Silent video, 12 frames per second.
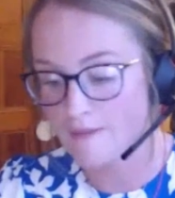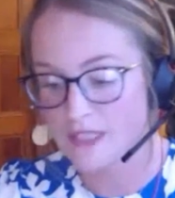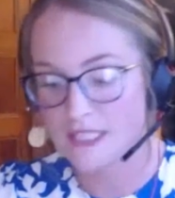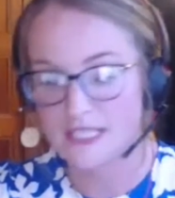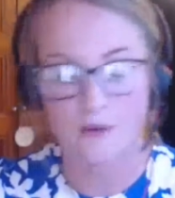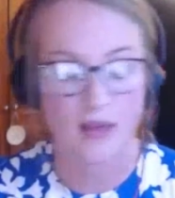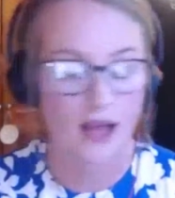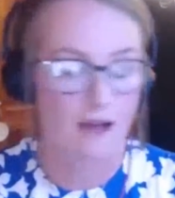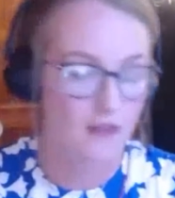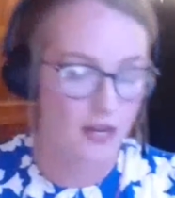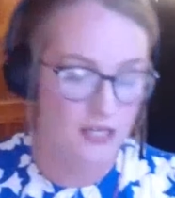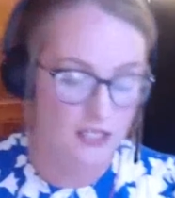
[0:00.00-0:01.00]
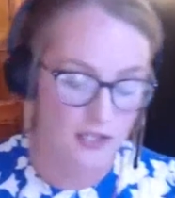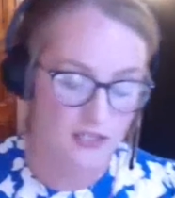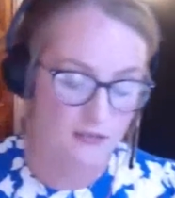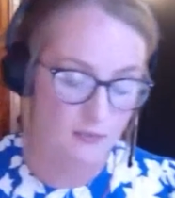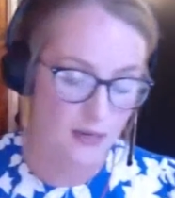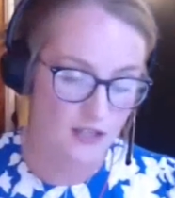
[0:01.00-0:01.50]
say we have a
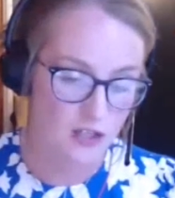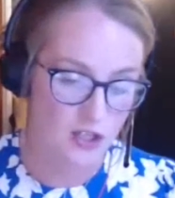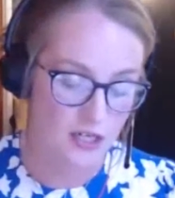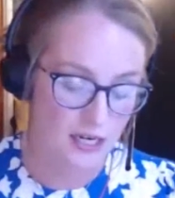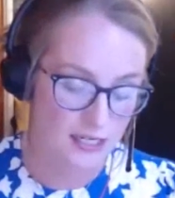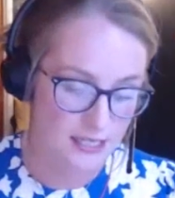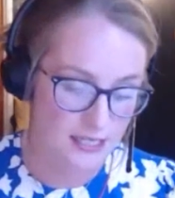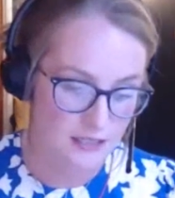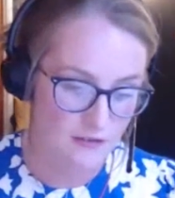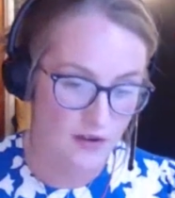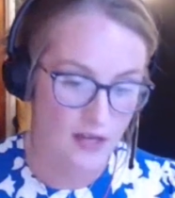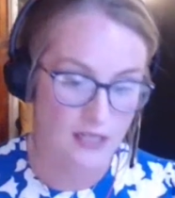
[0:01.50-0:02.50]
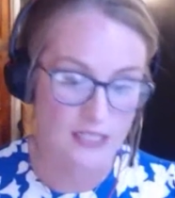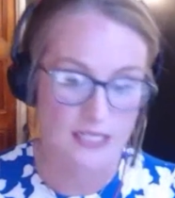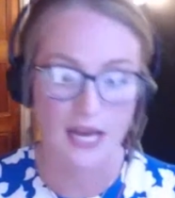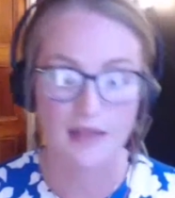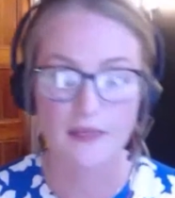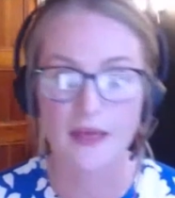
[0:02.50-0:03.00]
certain pathogen identified
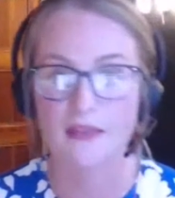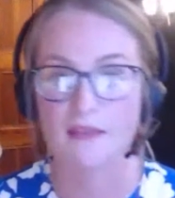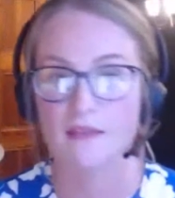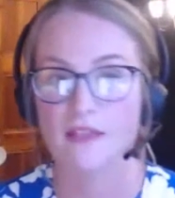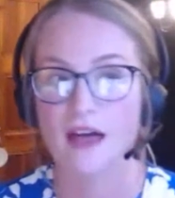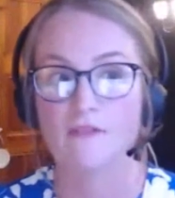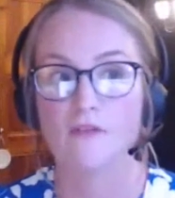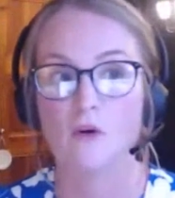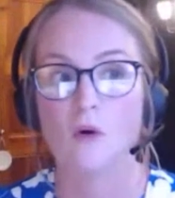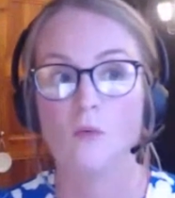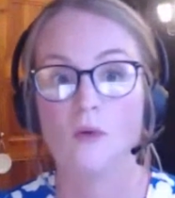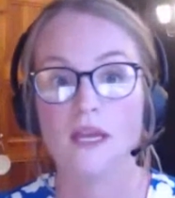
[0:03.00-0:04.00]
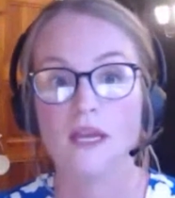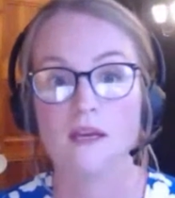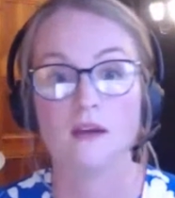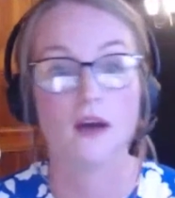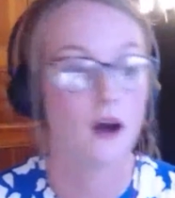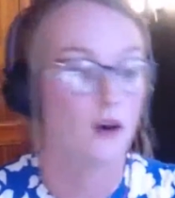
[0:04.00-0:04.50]
and then therefore
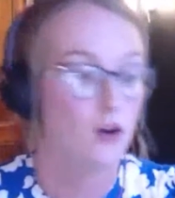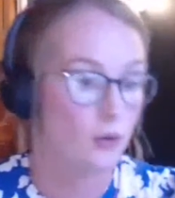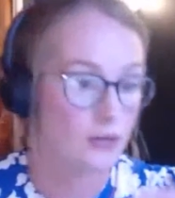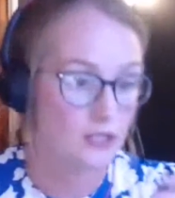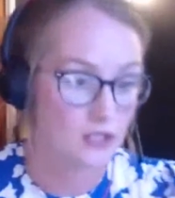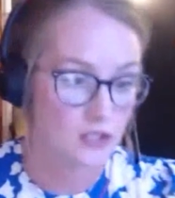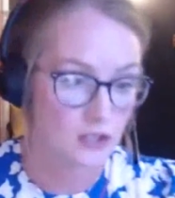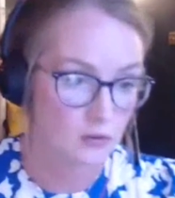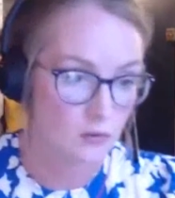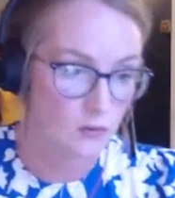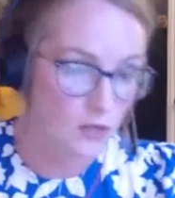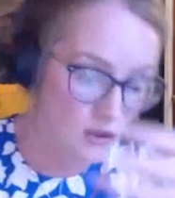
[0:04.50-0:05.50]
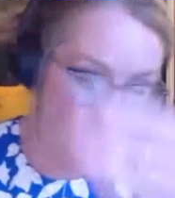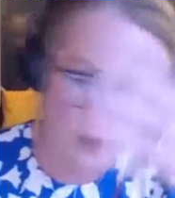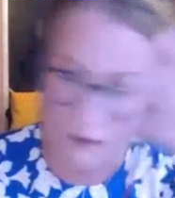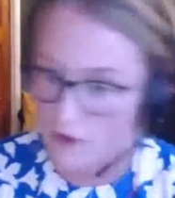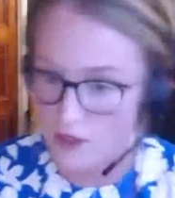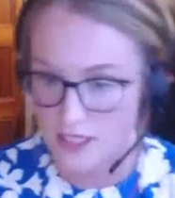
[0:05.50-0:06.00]
we are going to use
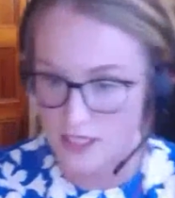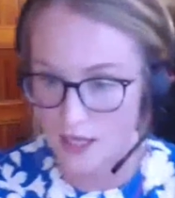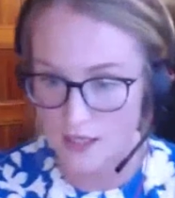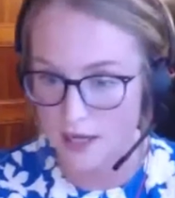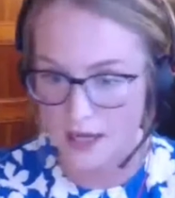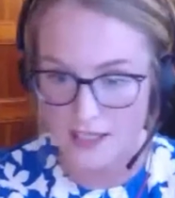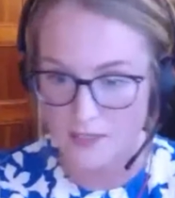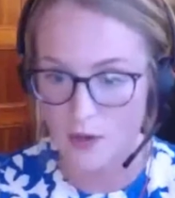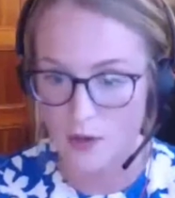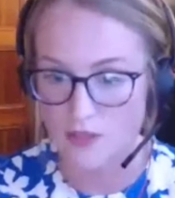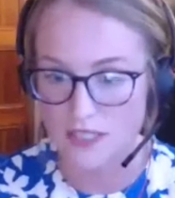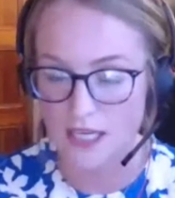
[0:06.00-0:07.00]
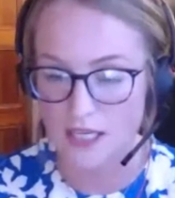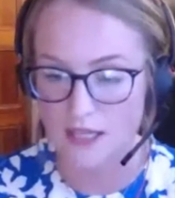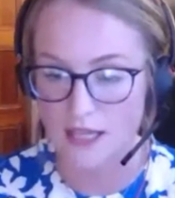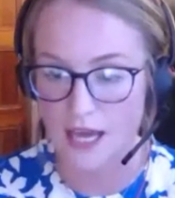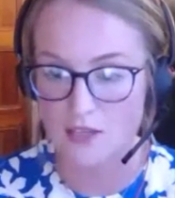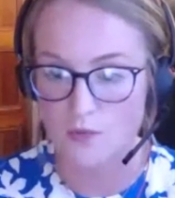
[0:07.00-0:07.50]
a first line antibiotic
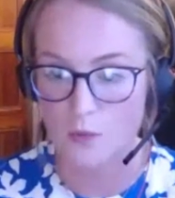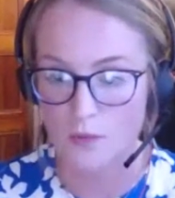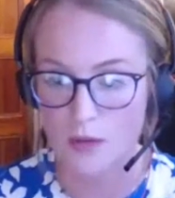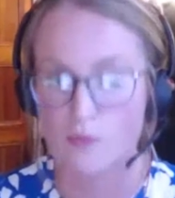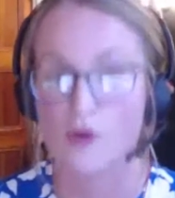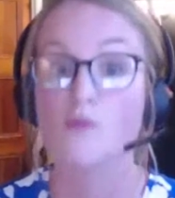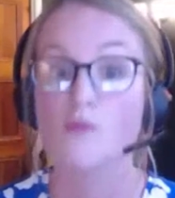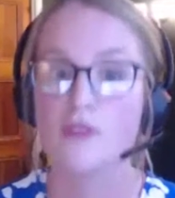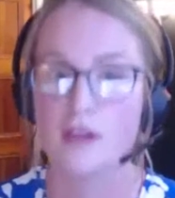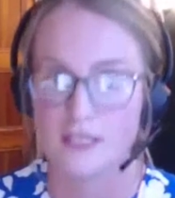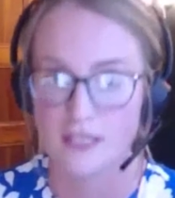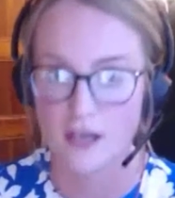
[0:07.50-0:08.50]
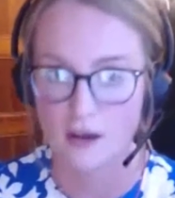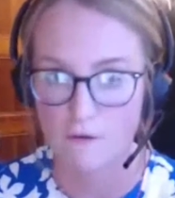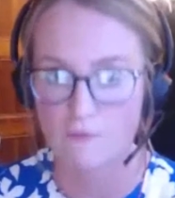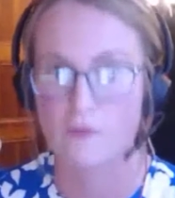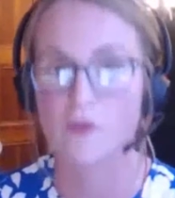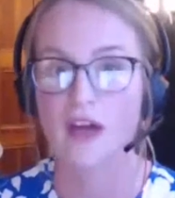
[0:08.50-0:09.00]
that will be appropriate
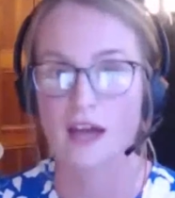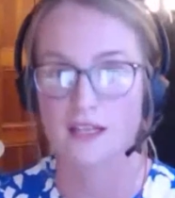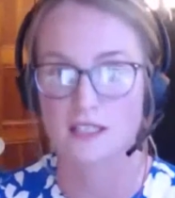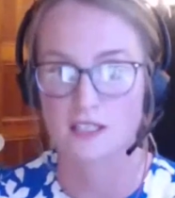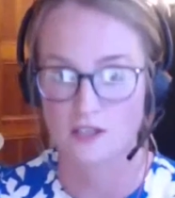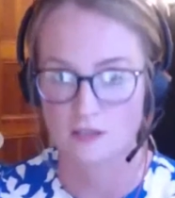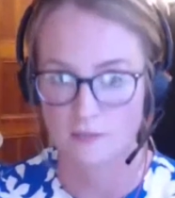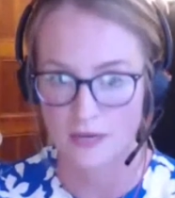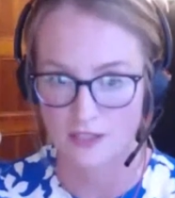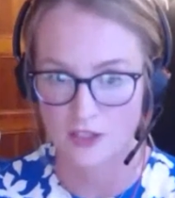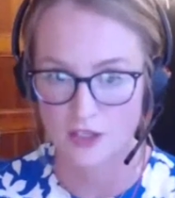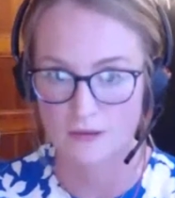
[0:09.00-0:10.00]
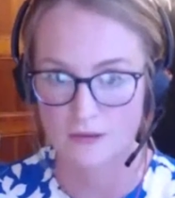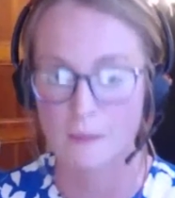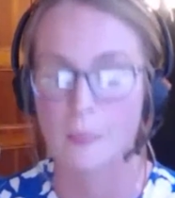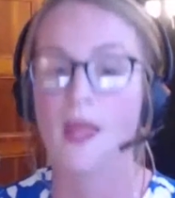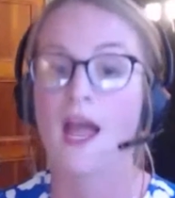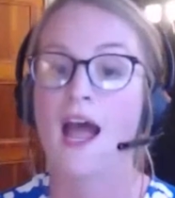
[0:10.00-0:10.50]
for that certain pathogen.
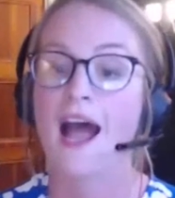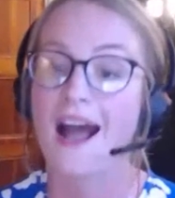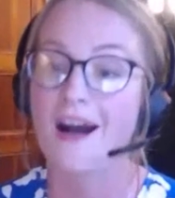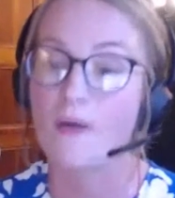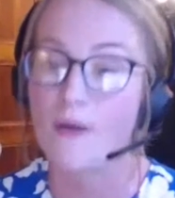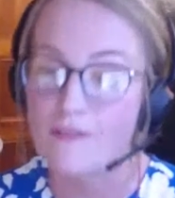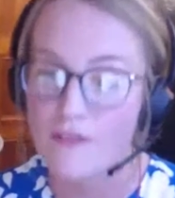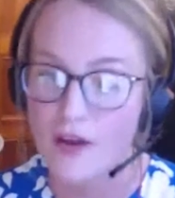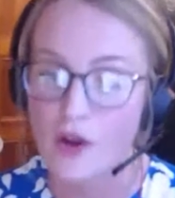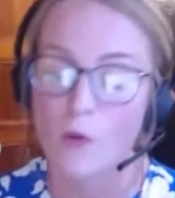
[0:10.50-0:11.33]
However,